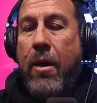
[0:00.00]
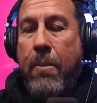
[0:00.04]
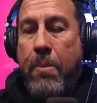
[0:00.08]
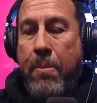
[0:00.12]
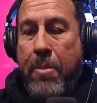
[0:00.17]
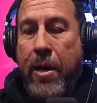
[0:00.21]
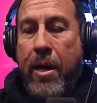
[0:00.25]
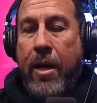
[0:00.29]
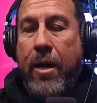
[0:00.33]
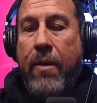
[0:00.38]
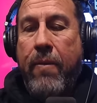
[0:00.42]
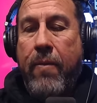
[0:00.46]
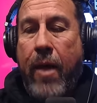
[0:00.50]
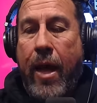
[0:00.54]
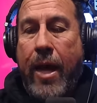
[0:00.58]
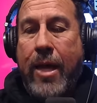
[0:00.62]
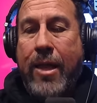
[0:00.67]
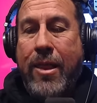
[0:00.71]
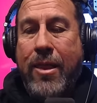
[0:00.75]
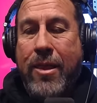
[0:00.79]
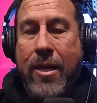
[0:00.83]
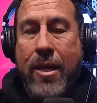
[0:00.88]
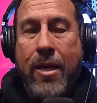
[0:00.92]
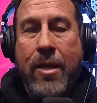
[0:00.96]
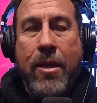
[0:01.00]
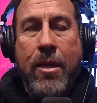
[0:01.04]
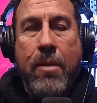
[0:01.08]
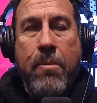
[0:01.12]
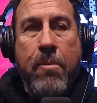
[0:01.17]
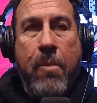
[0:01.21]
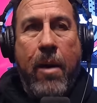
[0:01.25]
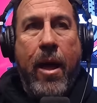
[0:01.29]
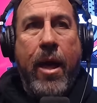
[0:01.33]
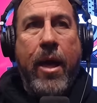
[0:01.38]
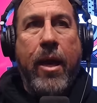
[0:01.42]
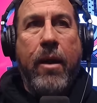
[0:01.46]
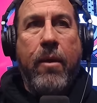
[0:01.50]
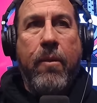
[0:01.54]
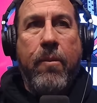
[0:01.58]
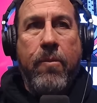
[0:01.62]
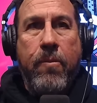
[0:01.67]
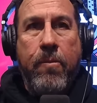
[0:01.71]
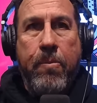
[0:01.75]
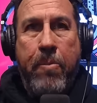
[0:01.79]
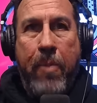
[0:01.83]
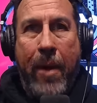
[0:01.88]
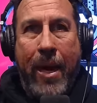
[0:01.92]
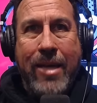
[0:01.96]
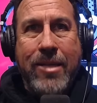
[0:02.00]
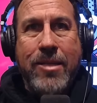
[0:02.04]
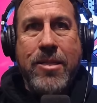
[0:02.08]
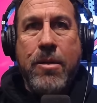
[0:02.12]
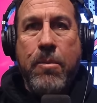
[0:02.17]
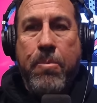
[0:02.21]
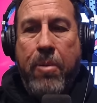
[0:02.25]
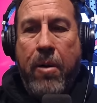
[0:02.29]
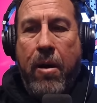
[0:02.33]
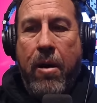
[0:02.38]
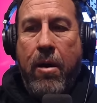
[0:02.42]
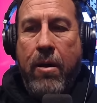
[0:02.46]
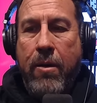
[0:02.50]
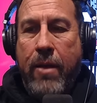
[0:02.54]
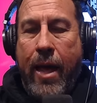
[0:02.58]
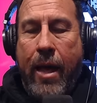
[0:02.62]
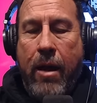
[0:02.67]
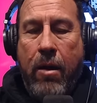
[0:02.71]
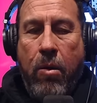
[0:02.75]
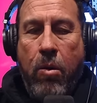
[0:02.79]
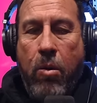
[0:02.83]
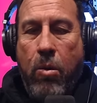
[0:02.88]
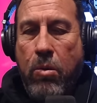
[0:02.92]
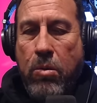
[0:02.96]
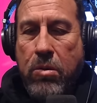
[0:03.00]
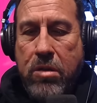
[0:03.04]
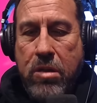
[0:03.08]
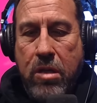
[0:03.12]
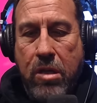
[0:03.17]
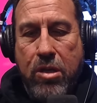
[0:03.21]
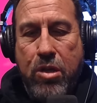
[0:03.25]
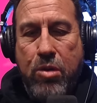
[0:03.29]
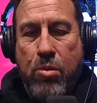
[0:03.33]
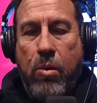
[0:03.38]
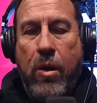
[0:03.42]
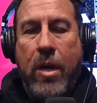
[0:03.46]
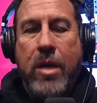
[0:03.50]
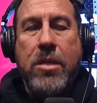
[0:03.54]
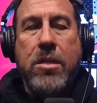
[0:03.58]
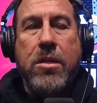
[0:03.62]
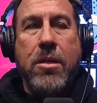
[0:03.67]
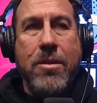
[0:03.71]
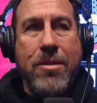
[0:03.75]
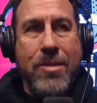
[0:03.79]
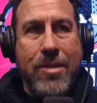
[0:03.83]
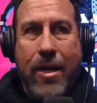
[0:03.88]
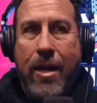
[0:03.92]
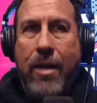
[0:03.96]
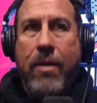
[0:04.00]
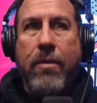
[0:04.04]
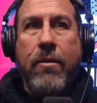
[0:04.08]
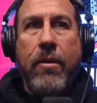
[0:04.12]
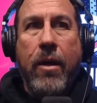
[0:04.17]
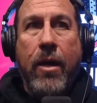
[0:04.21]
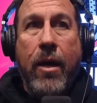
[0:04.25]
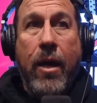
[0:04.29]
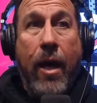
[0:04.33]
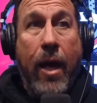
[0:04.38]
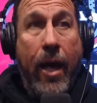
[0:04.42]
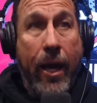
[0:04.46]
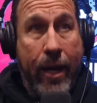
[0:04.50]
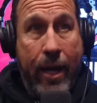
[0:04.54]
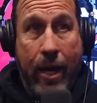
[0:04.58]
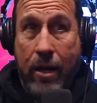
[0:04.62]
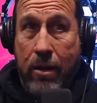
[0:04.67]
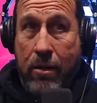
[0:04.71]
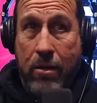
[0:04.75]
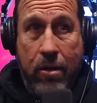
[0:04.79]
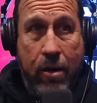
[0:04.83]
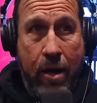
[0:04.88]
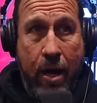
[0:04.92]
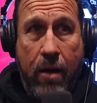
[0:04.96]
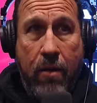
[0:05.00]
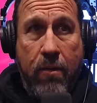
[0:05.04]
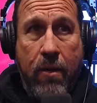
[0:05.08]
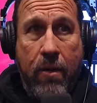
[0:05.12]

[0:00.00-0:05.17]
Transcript: But I think that Mike, based upon that whole situation, said, I got to learn how to